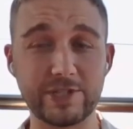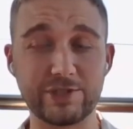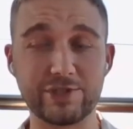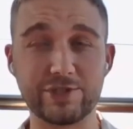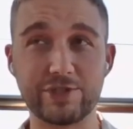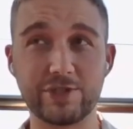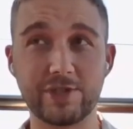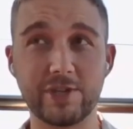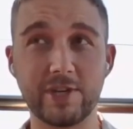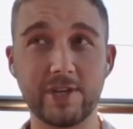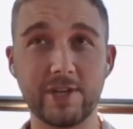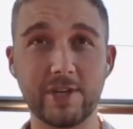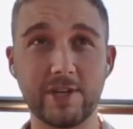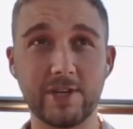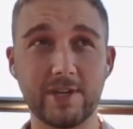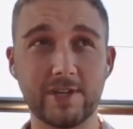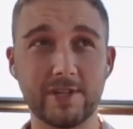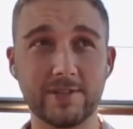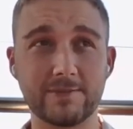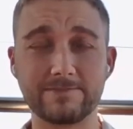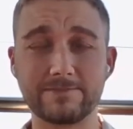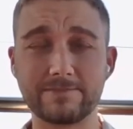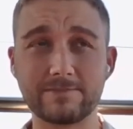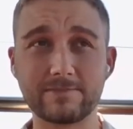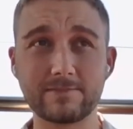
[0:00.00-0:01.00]
which
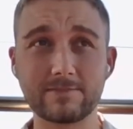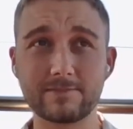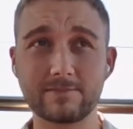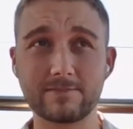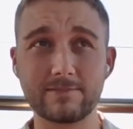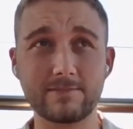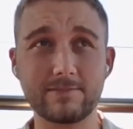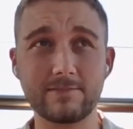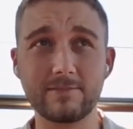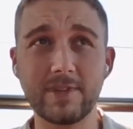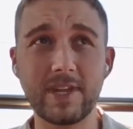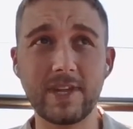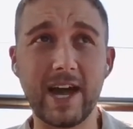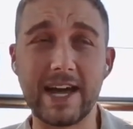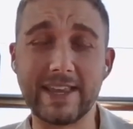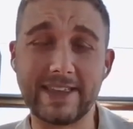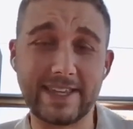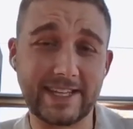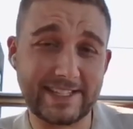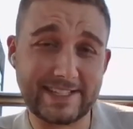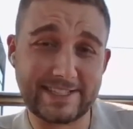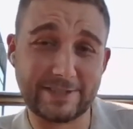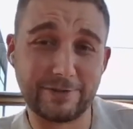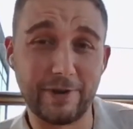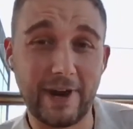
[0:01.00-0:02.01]
I
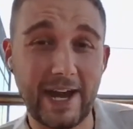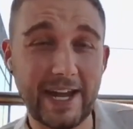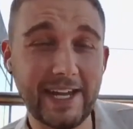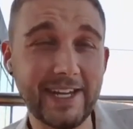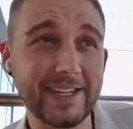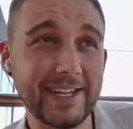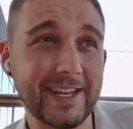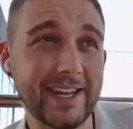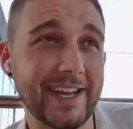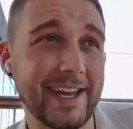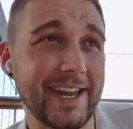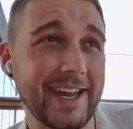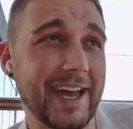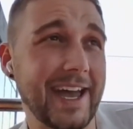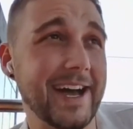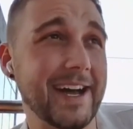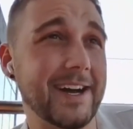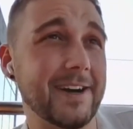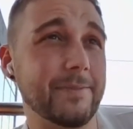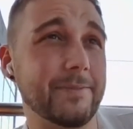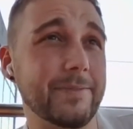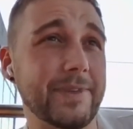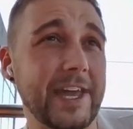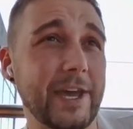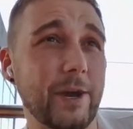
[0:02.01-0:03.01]
think is great.
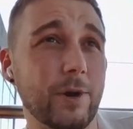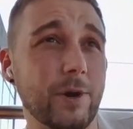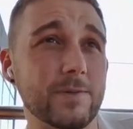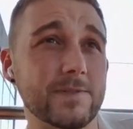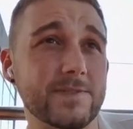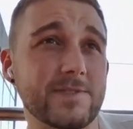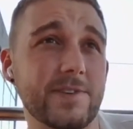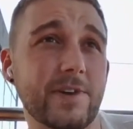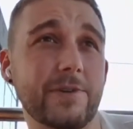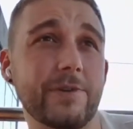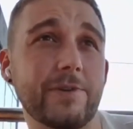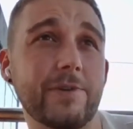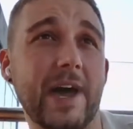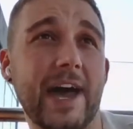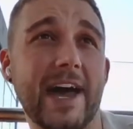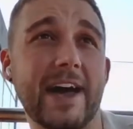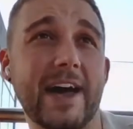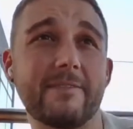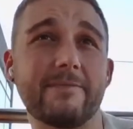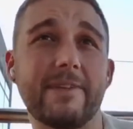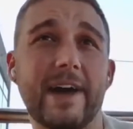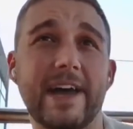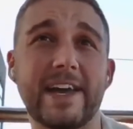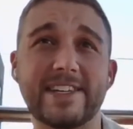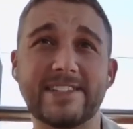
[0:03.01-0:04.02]
Um, they also
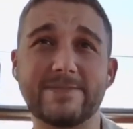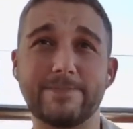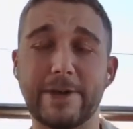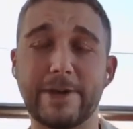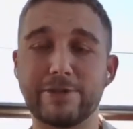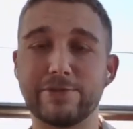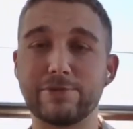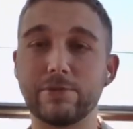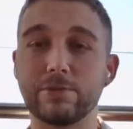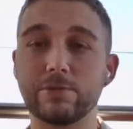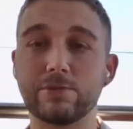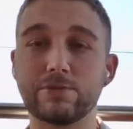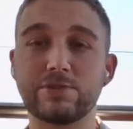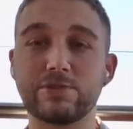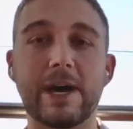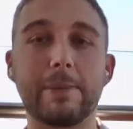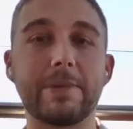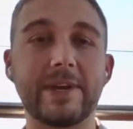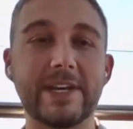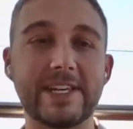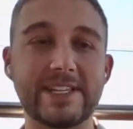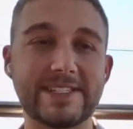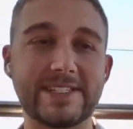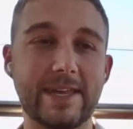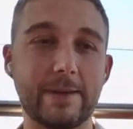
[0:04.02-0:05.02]
have a special
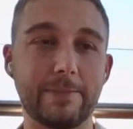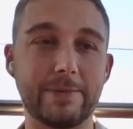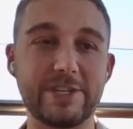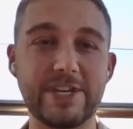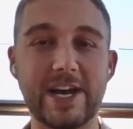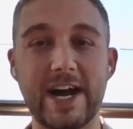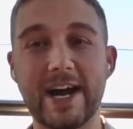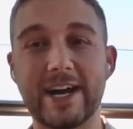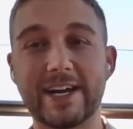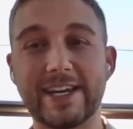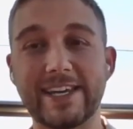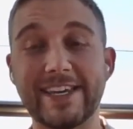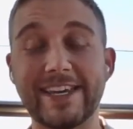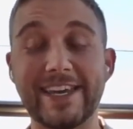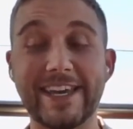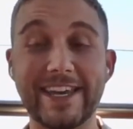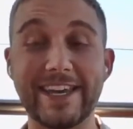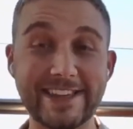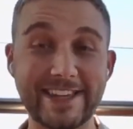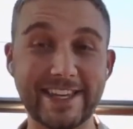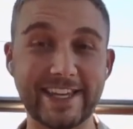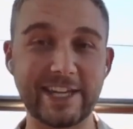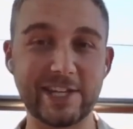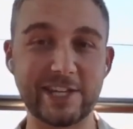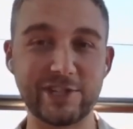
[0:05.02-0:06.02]
Japanese teppanyaki
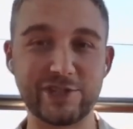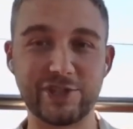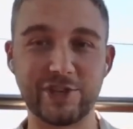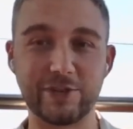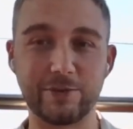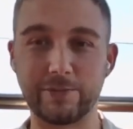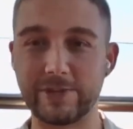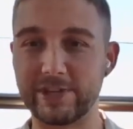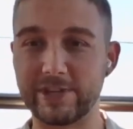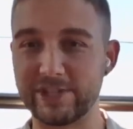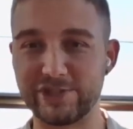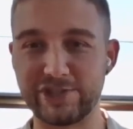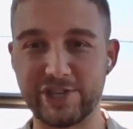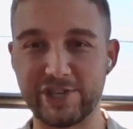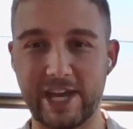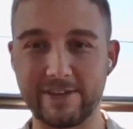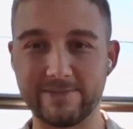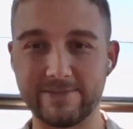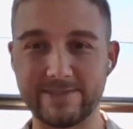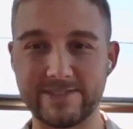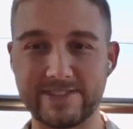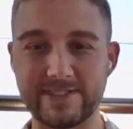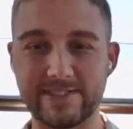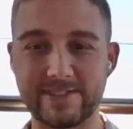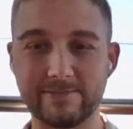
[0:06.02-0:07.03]
in the kitchen with the chef
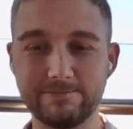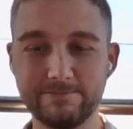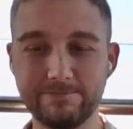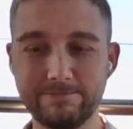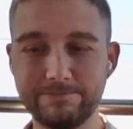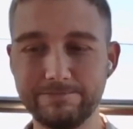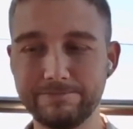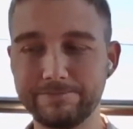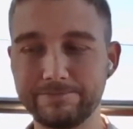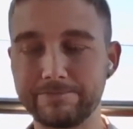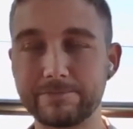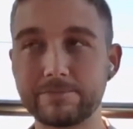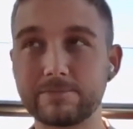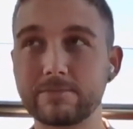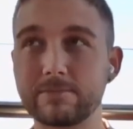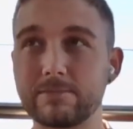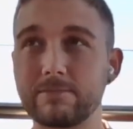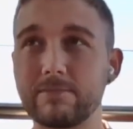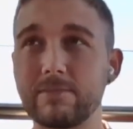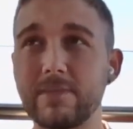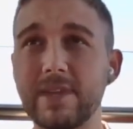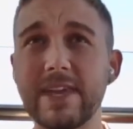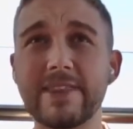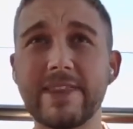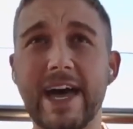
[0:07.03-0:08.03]

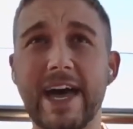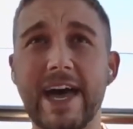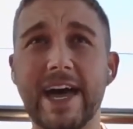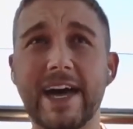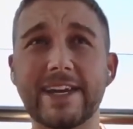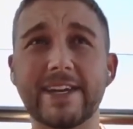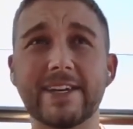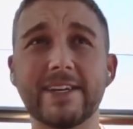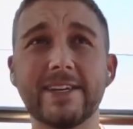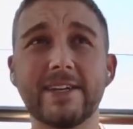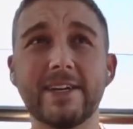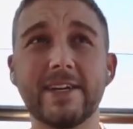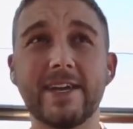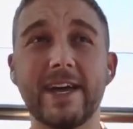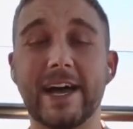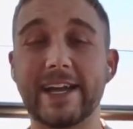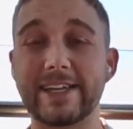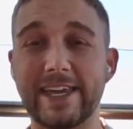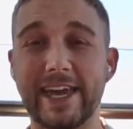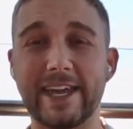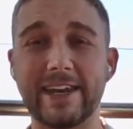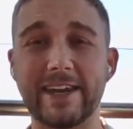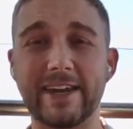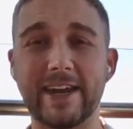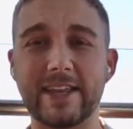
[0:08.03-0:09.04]
that,
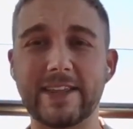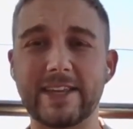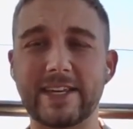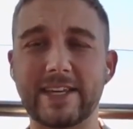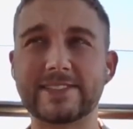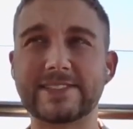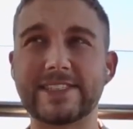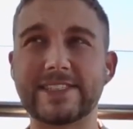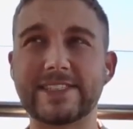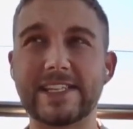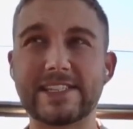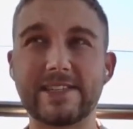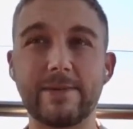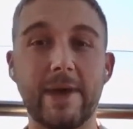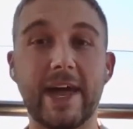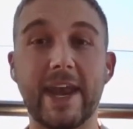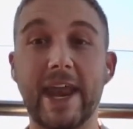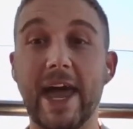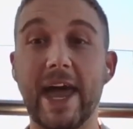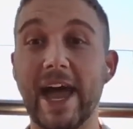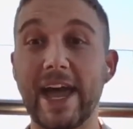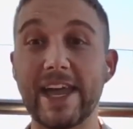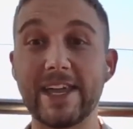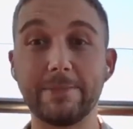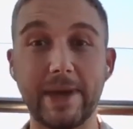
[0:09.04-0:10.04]
again, I think speaks about
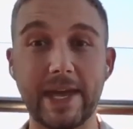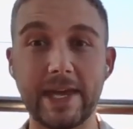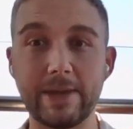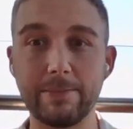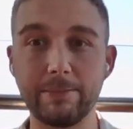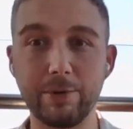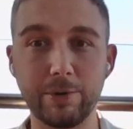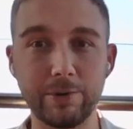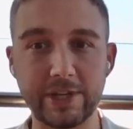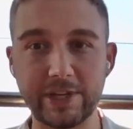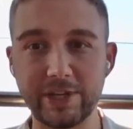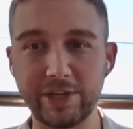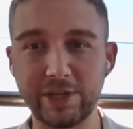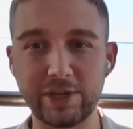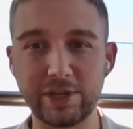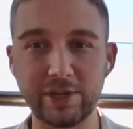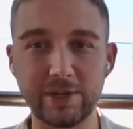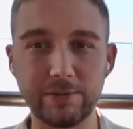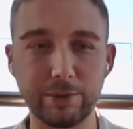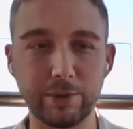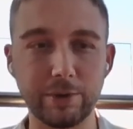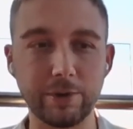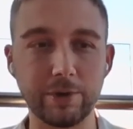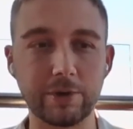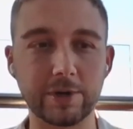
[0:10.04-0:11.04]
eight people that you
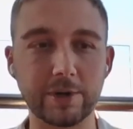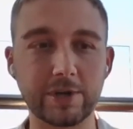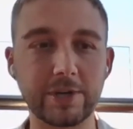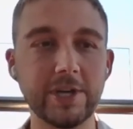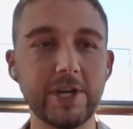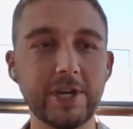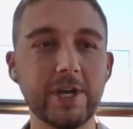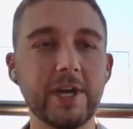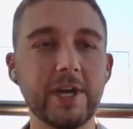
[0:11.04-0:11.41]
can book.